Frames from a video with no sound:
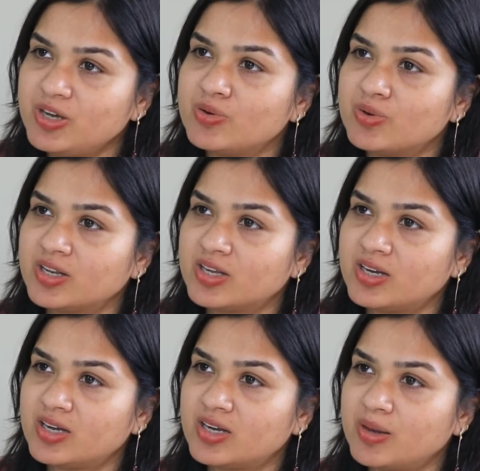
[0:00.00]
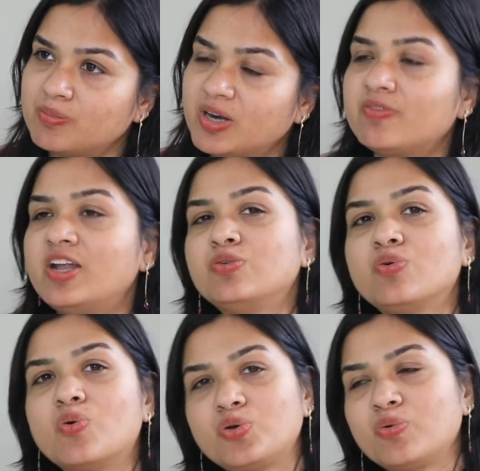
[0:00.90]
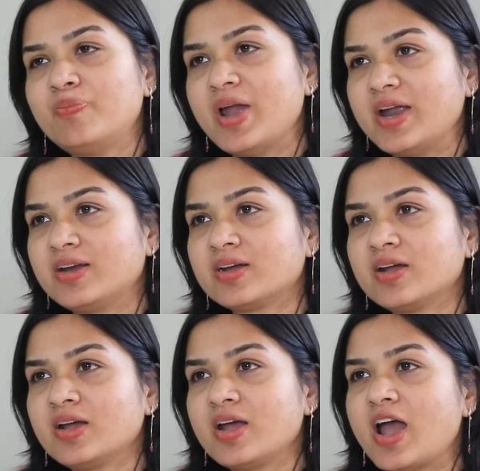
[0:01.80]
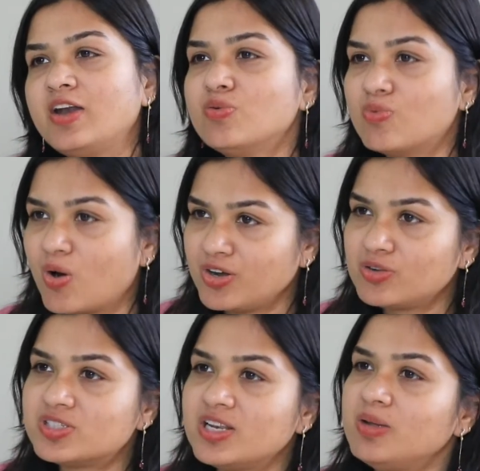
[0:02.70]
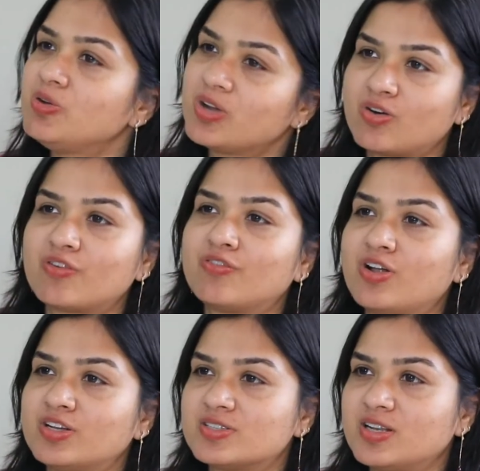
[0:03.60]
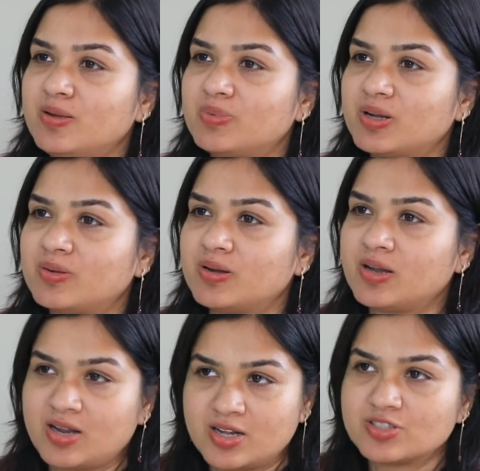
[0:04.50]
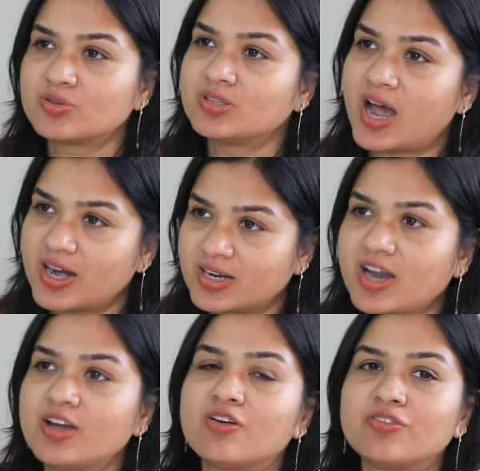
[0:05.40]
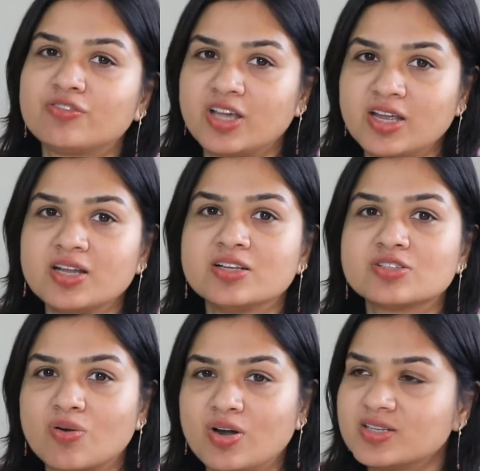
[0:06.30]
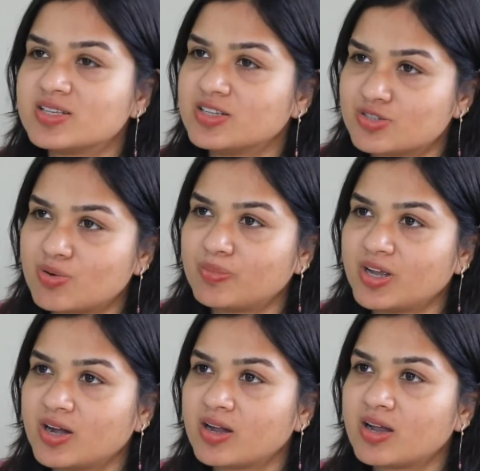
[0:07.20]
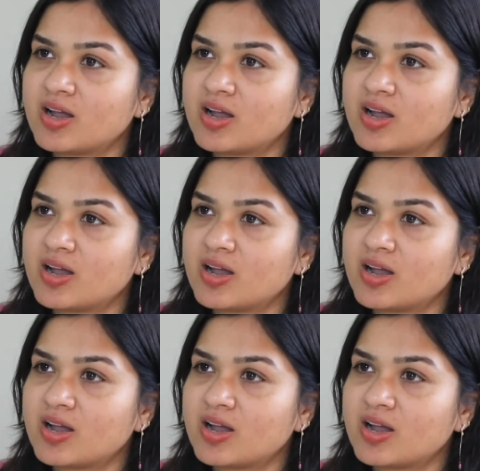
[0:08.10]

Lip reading: during the daytime, but when you go to bed and you want to sleep, you cannot fall asleep. So that kind of thing is called as insomnia